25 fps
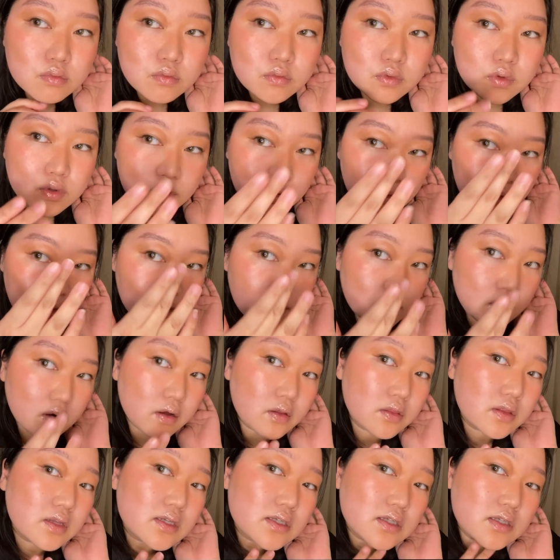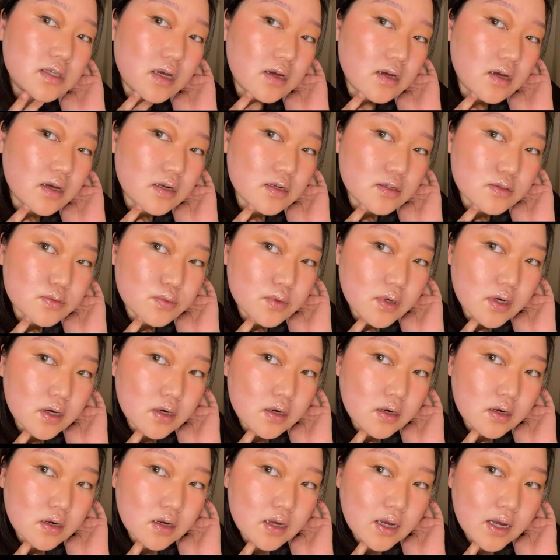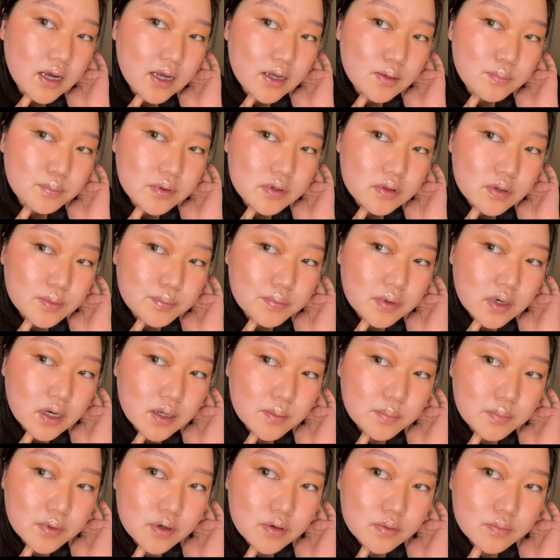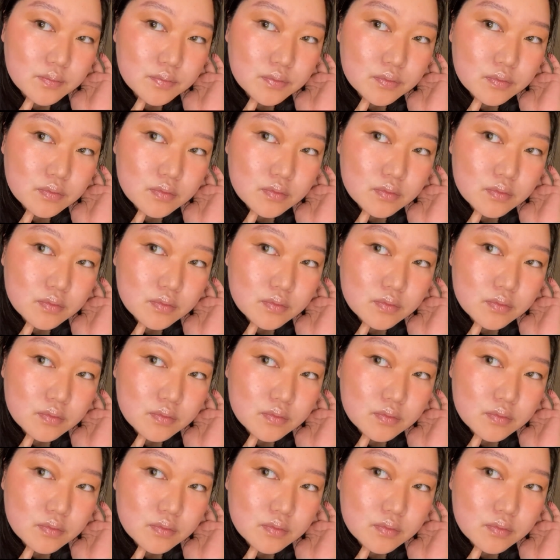So here on this side is where I had put the primer.